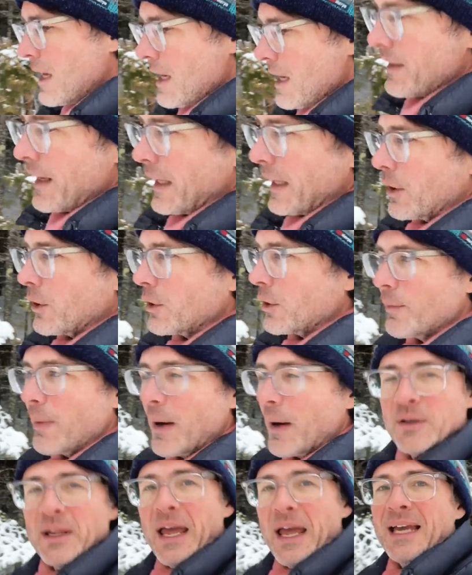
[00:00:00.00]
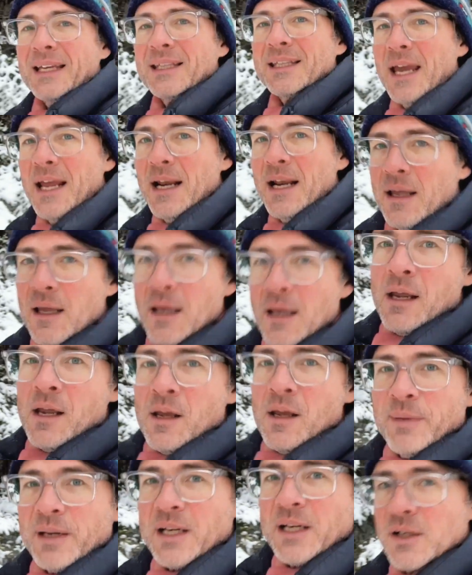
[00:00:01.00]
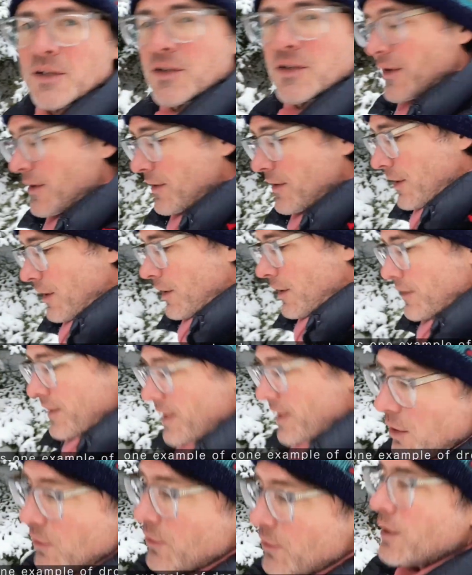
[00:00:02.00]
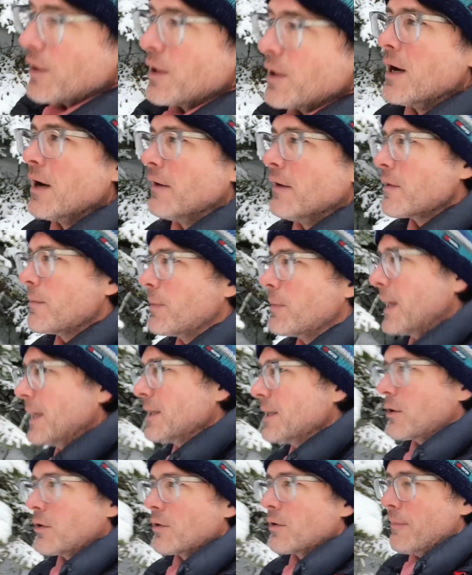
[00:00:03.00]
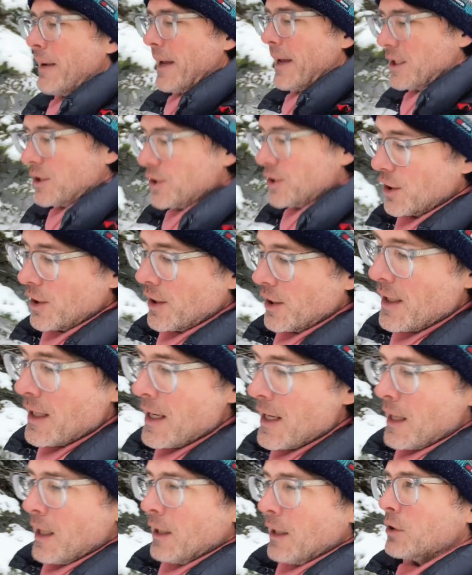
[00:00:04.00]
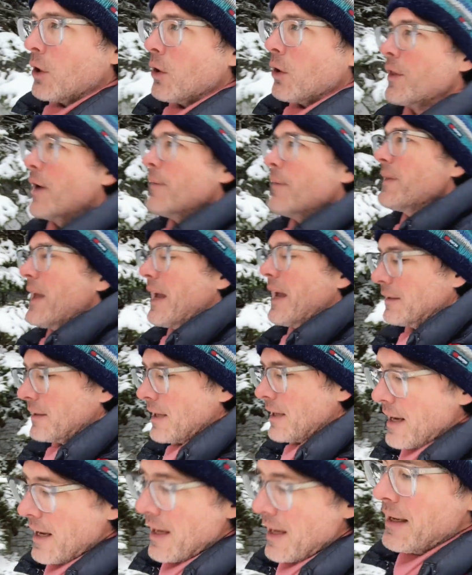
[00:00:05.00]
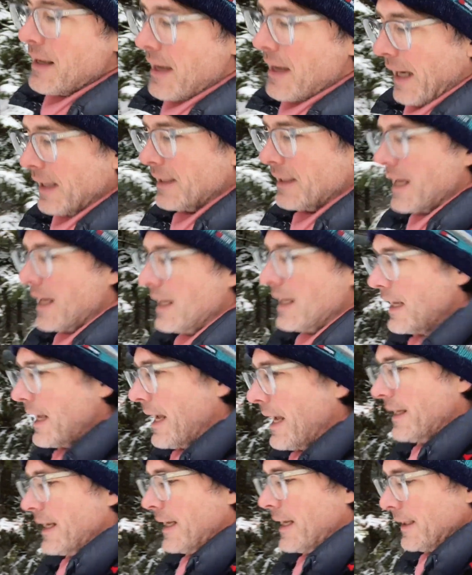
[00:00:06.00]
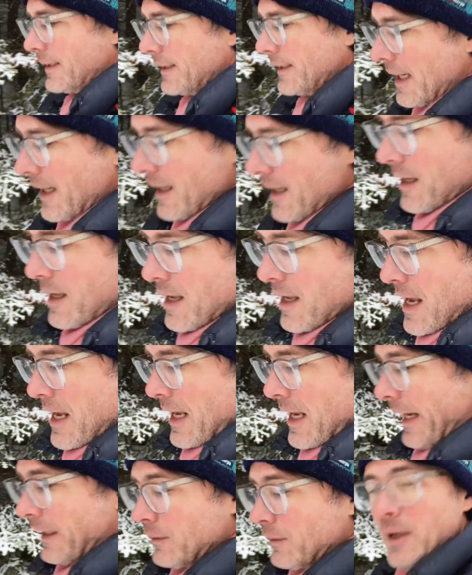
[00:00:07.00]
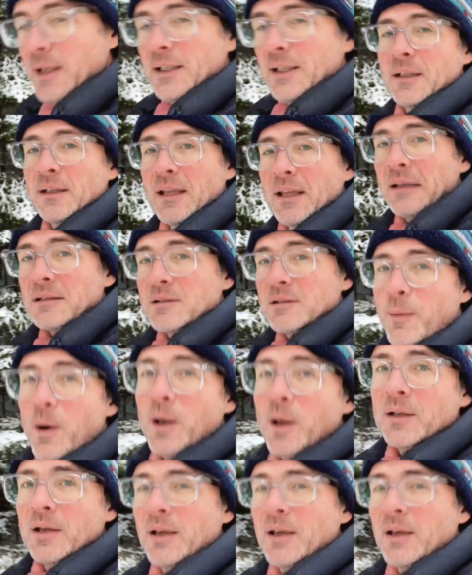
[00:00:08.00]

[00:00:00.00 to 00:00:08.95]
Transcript: They learned about Arkel because the owner of the place, or the manager, told them that Arkel and Anadea had rented that spot